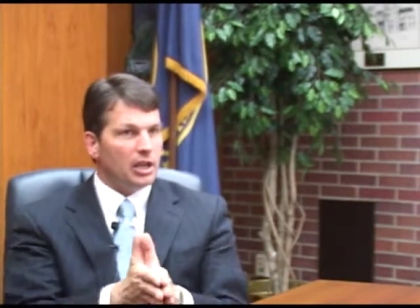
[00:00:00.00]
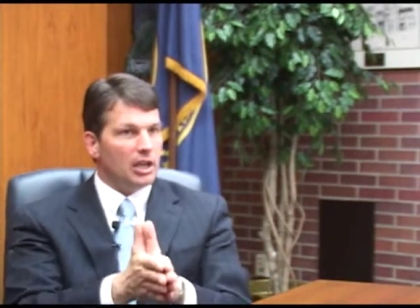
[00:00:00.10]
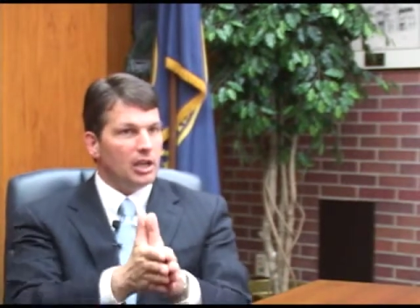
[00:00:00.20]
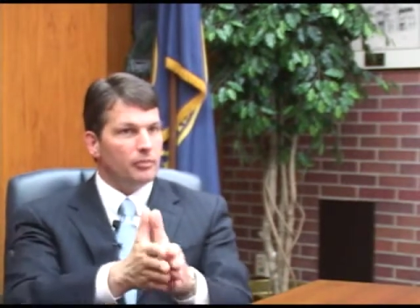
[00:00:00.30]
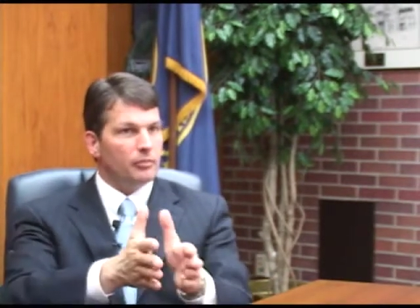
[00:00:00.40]

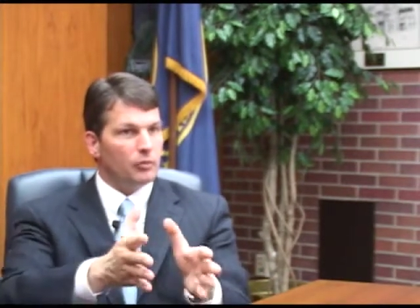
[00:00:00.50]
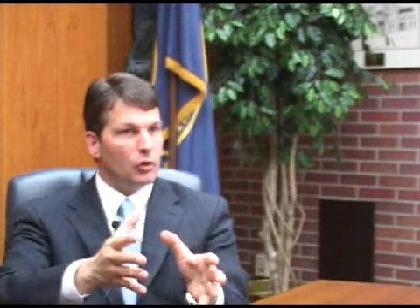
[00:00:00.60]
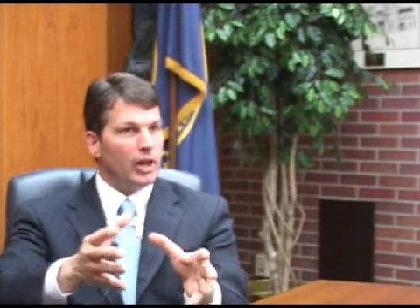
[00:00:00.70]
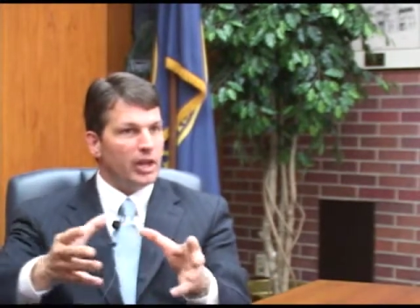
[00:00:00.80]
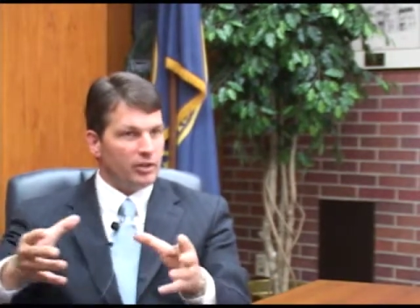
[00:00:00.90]
Um,
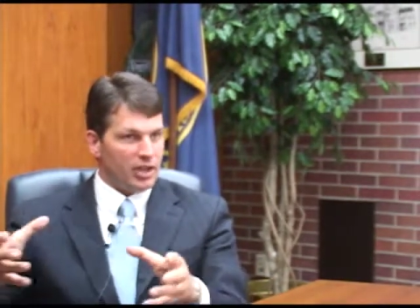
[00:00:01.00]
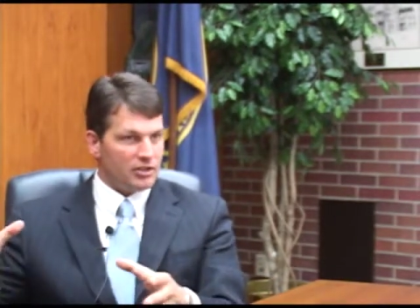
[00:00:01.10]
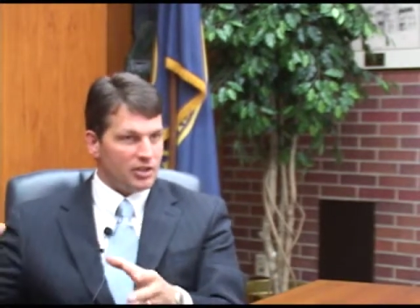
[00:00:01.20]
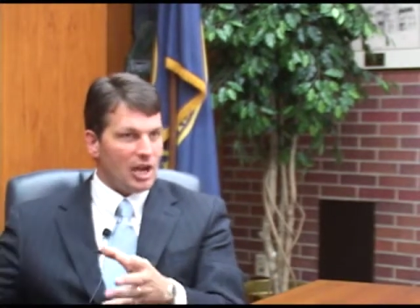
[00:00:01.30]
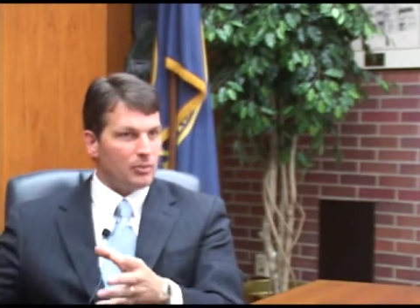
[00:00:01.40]
Greyhound
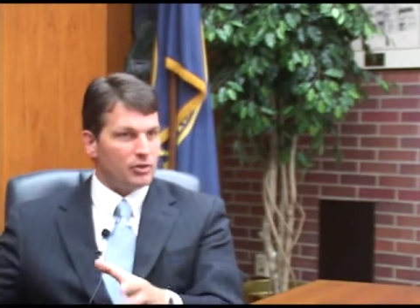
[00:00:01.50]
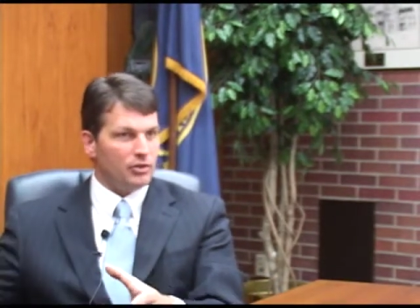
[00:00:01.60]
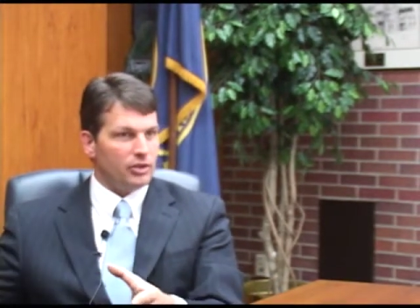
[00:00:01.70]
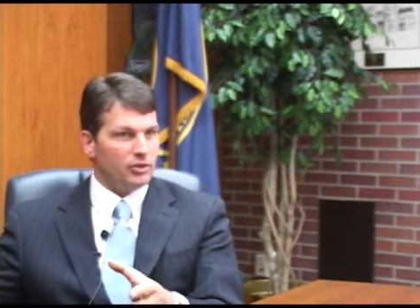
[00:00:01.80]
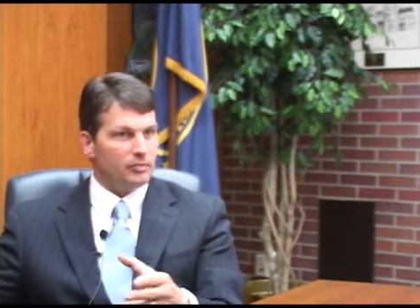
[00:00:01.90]
has the
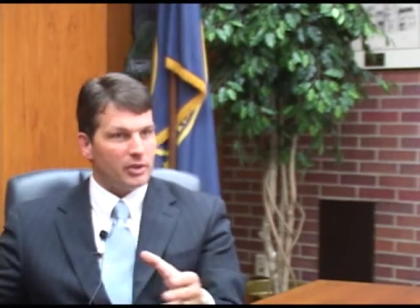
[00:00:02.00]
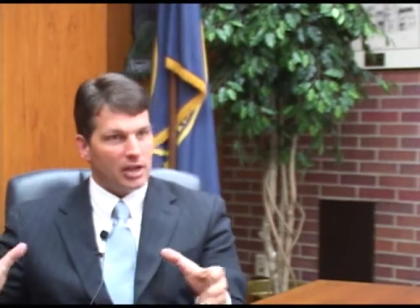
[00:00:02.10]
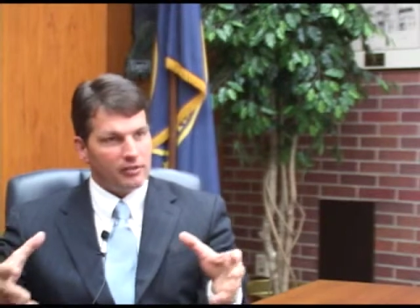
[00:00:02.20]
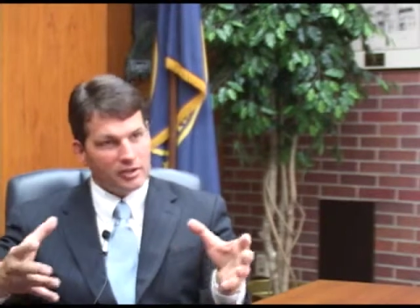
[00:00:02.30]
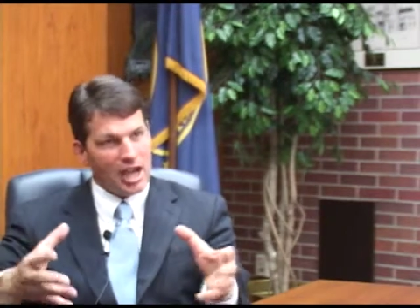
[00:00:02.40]
opportunity to
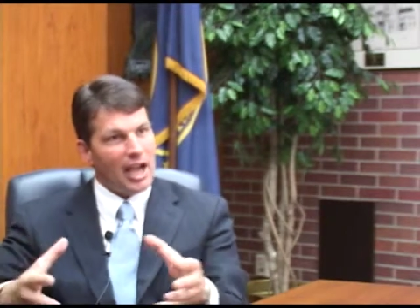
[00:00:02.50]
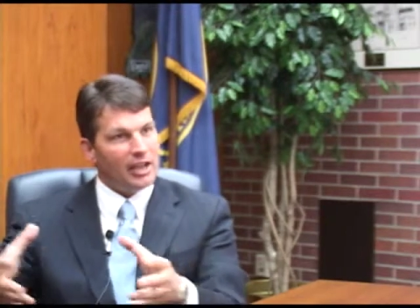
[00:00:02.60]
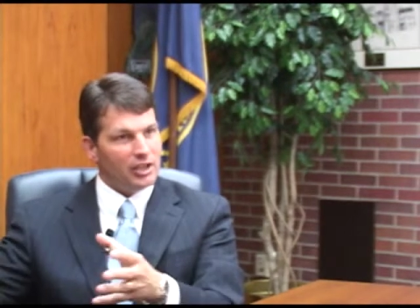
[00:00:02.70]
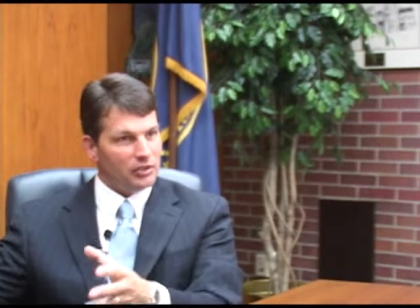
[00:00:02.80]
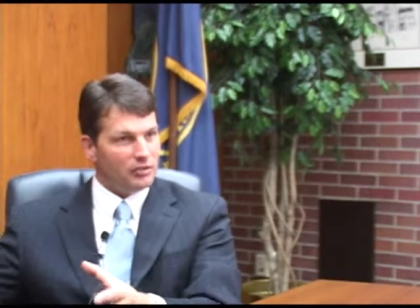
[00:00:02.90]
kind of tie
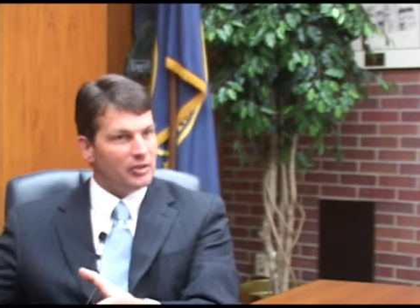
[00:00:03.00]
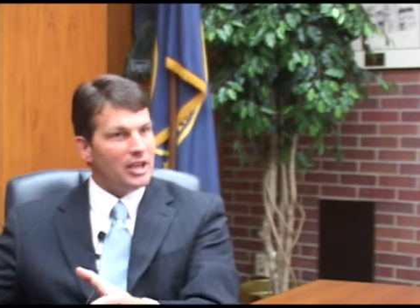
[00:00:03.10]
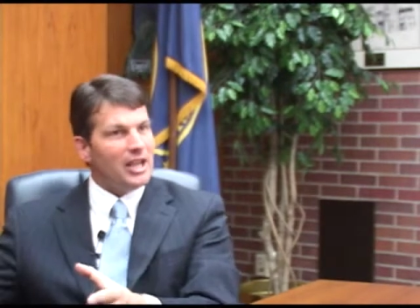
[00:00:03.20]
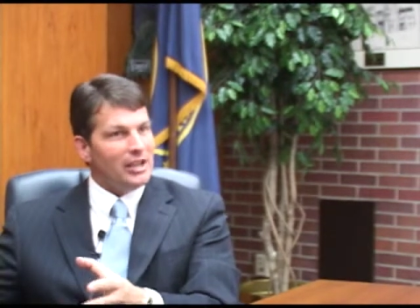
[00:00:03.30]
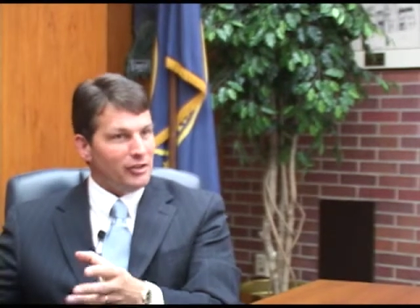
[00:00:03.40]
in
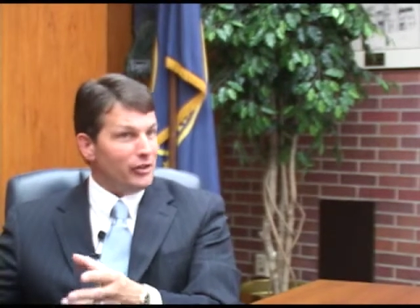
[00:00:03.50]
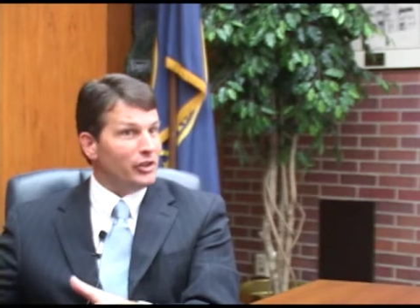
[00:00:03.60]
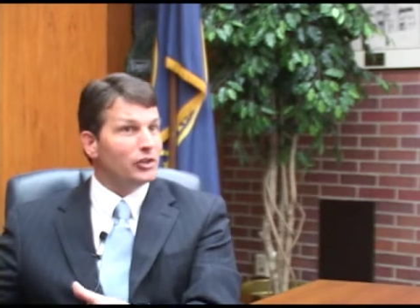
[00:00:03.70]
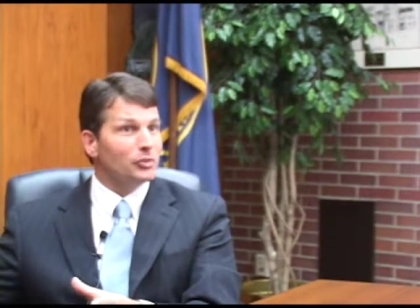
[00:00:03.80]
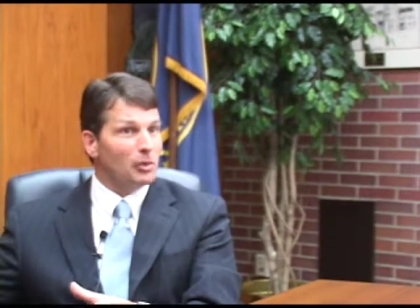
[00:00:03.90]
in an
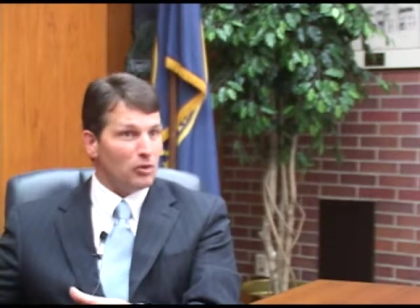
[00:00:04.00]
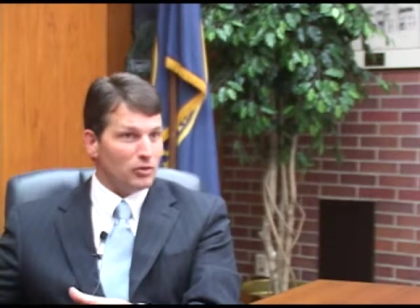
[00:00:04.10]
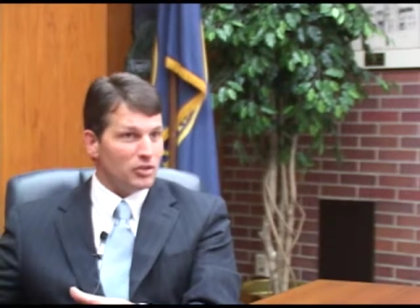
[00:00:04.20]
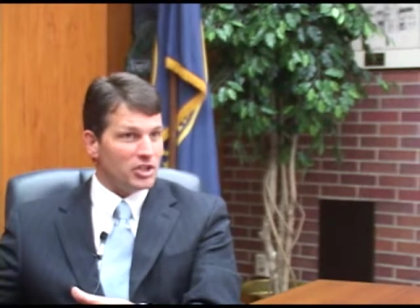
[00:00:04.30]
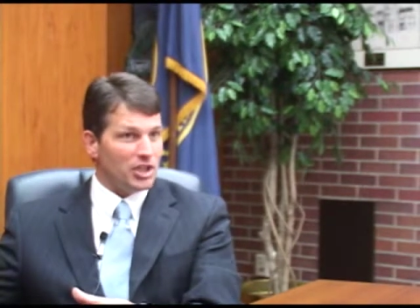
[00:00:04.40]

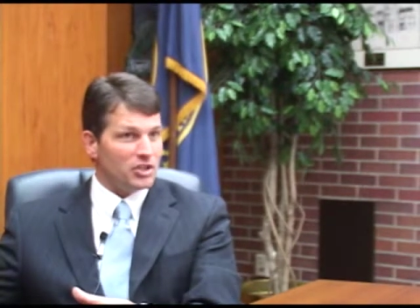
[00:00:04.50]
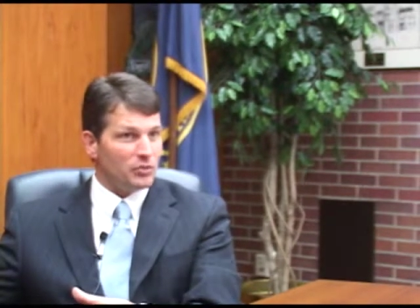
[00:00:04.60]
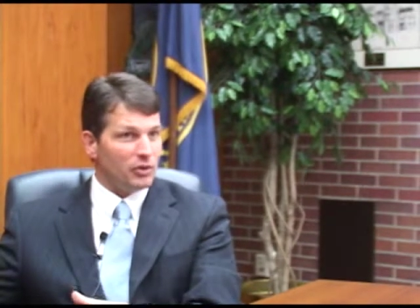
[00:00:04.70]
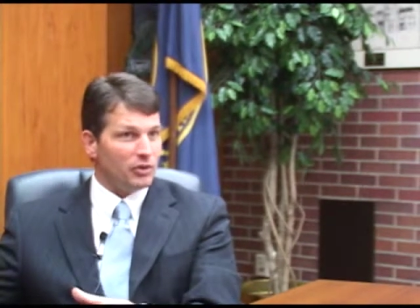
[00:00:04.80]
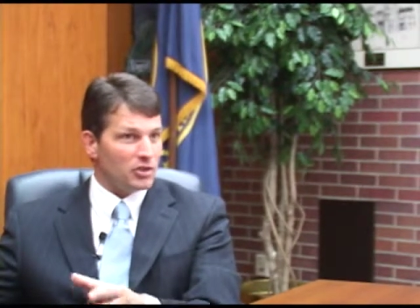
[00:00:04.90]
intermodal sense
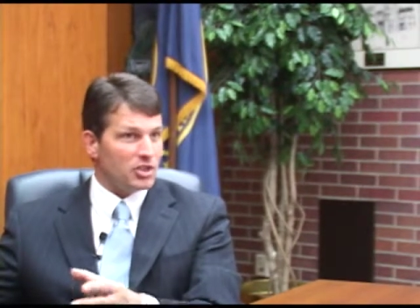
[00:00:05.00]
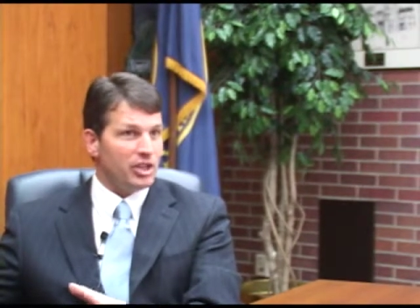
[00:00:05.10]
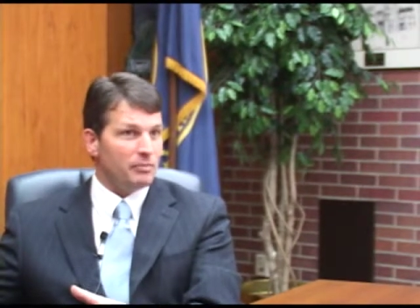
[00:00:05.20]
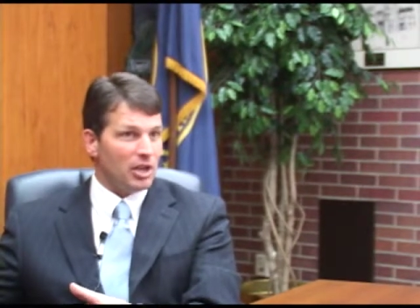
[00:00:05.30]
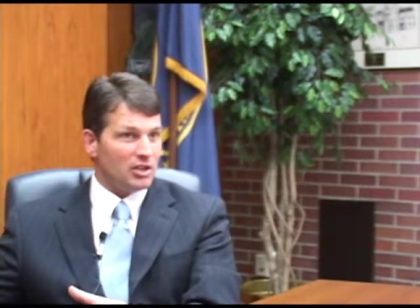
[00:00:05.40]
with our
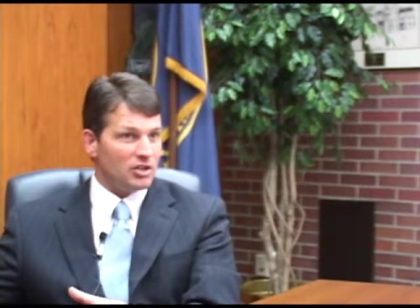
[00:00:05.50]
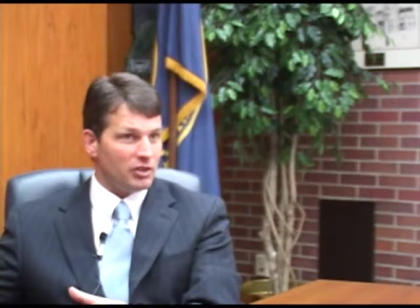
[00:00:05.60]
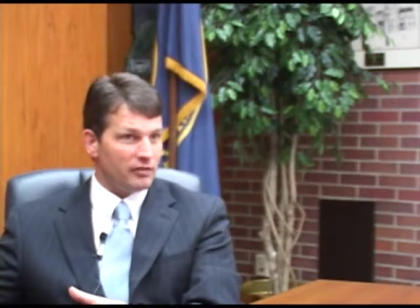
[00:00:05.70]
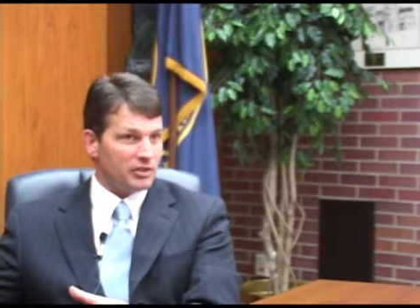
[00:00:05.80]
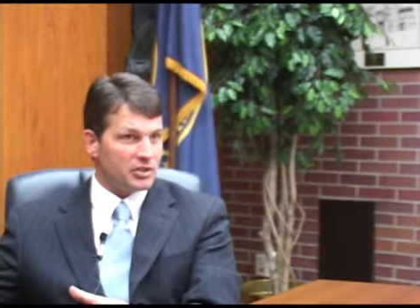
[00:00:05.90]
city bus
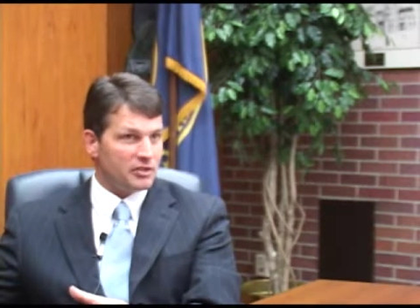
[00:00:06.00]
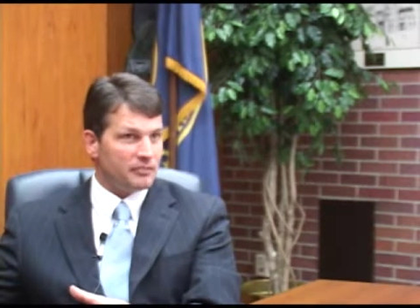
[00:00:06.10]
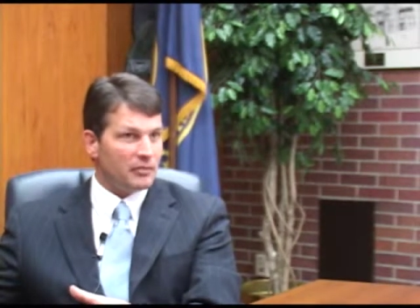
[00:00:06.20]
service